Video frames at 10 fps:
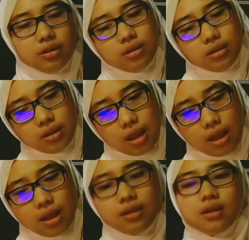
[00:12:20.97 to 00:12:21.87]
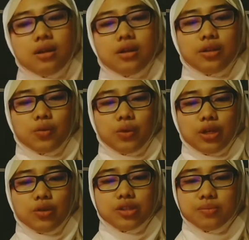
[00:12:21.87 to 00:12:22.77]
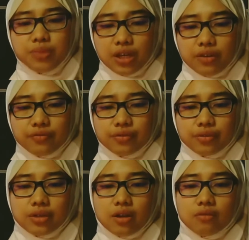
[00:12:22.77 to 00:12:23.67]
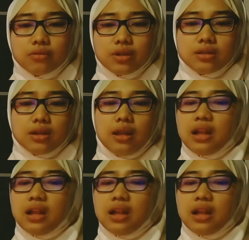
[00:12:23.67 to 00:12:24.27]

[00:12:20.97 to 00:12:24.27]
then the way you speak for that words and